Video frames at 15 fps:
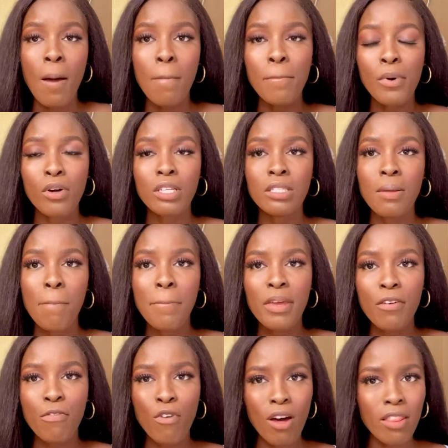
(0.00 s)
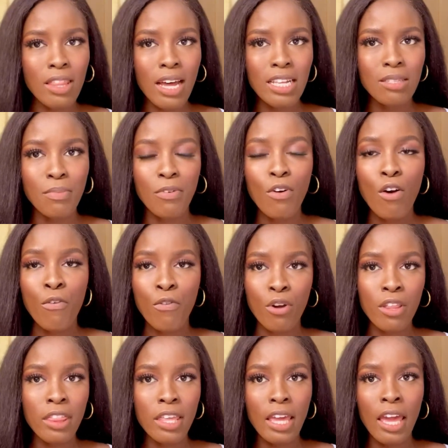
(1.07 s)
But before that, before
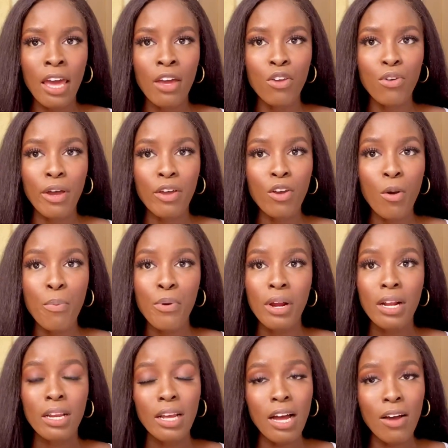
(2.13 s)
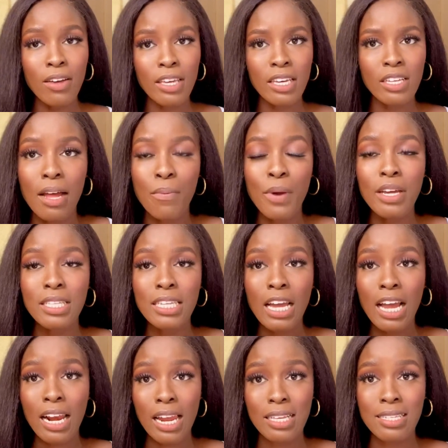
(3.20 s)
fourth year, you're in your preclinical years where you
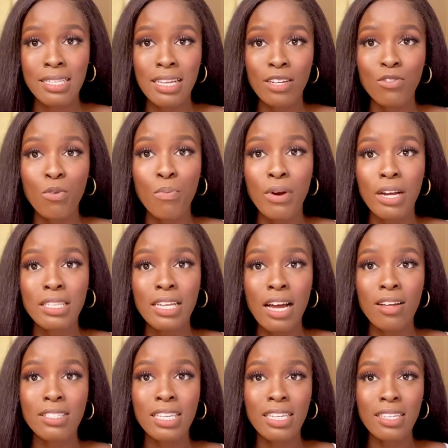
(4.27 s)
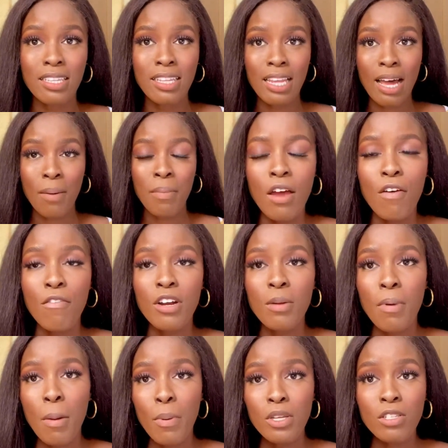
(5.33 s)
take classes and do practicals in the lab. For the
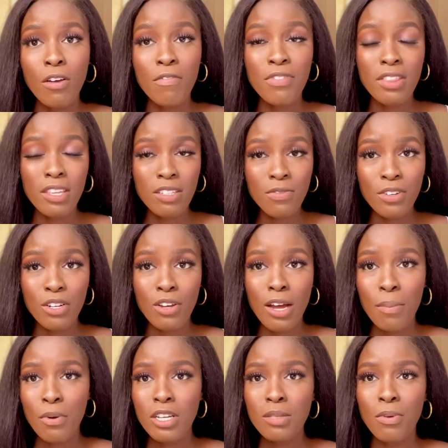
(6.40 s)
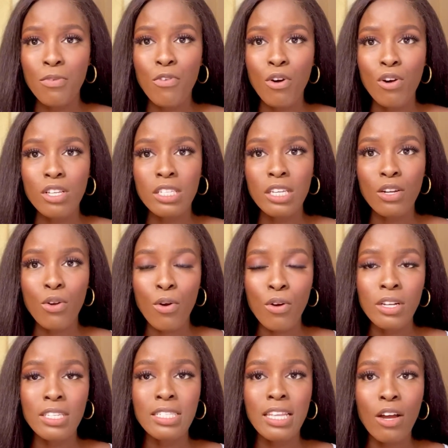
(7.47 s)
purpose of this video, I'm going to be focusing
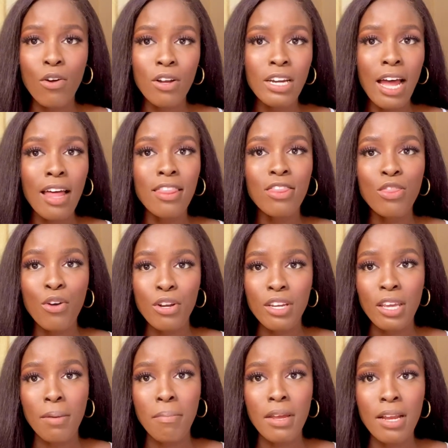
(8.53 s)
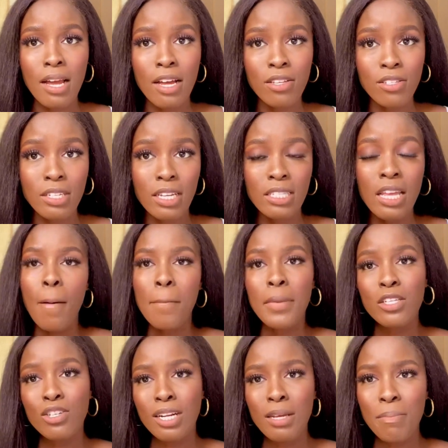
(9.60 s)
on second and third year medical students,
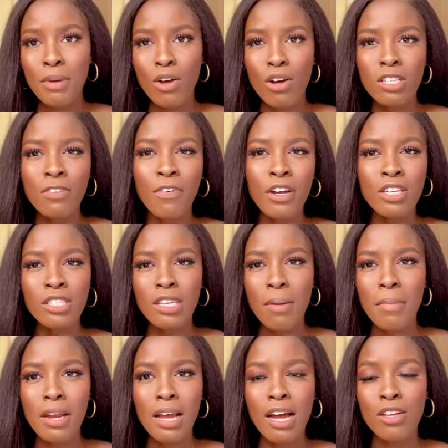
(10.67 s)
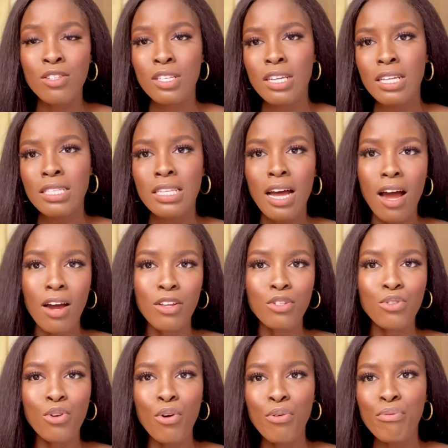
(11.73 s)
majorly because first year medical students
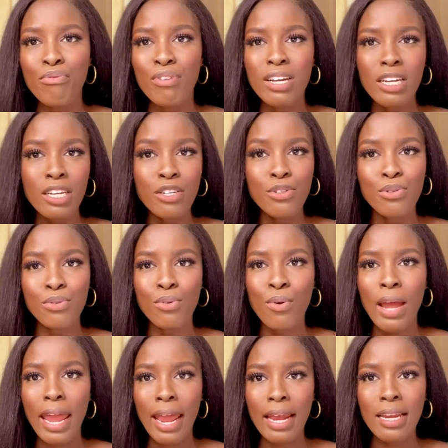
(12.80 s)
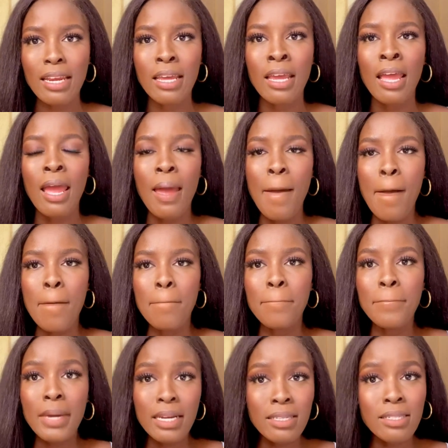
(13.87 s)
don't really do any
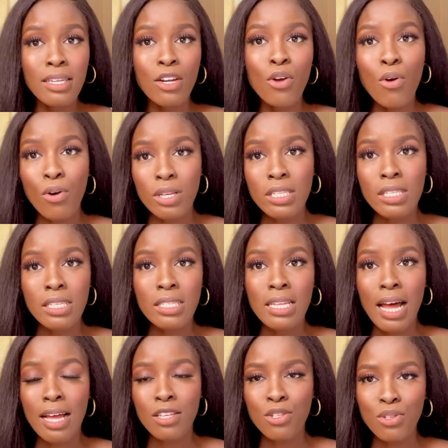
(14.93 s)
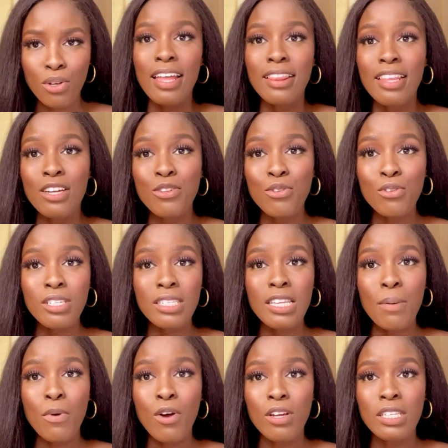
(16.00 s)
medicine courses as such. They do the
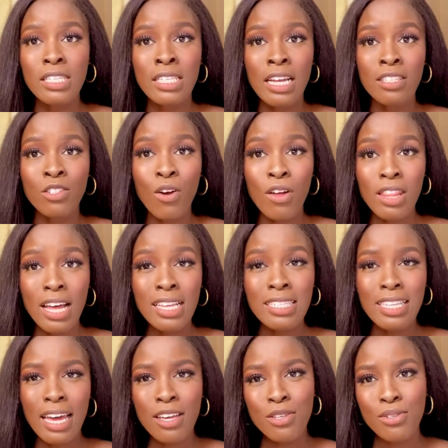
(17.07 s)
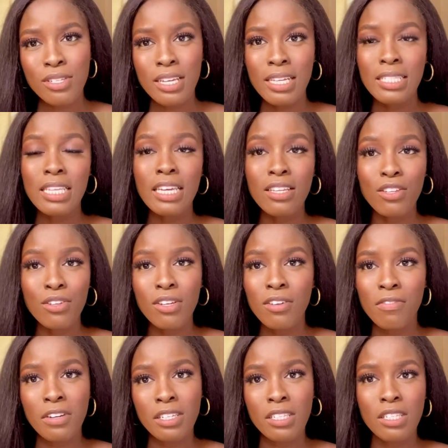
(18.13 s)
same courses as other science students in the
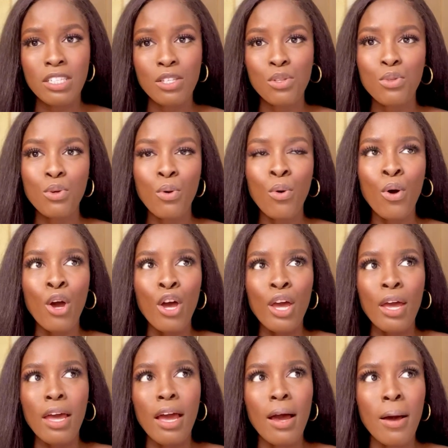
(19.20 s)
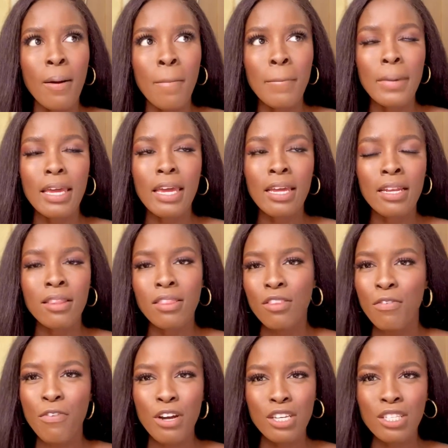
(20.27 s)
university. So in
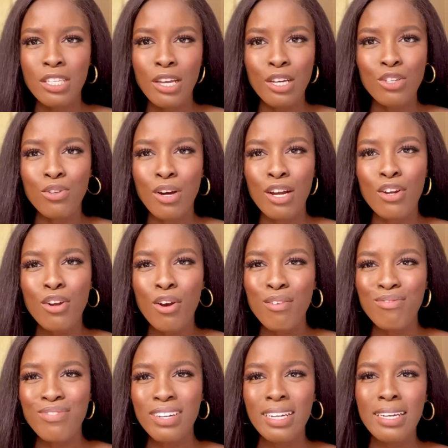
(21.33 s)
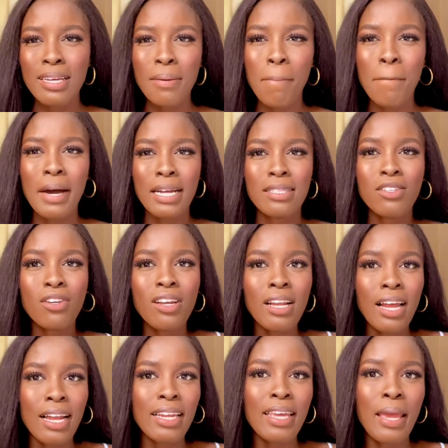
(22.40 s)
the first year, you are not really
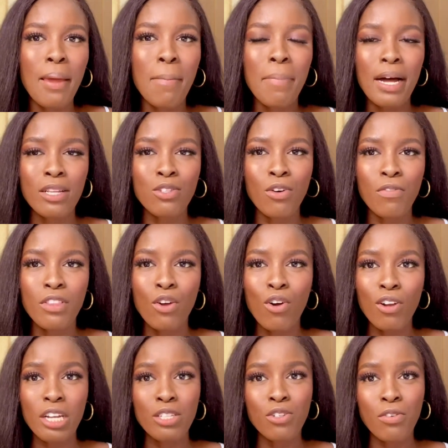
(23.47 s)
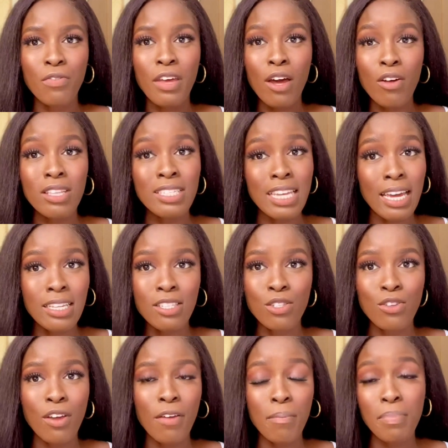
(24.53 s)
particularly a part of the College of Health Sciences
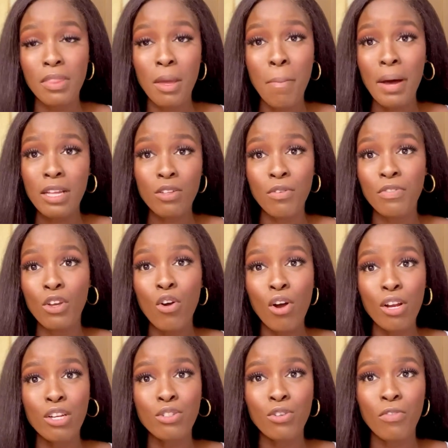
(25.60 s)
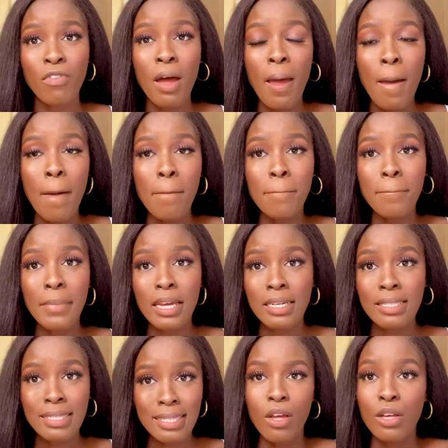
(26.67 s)
or a part of the College of
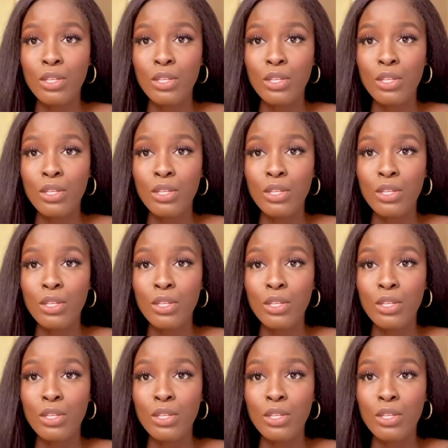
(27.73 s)
Medicine.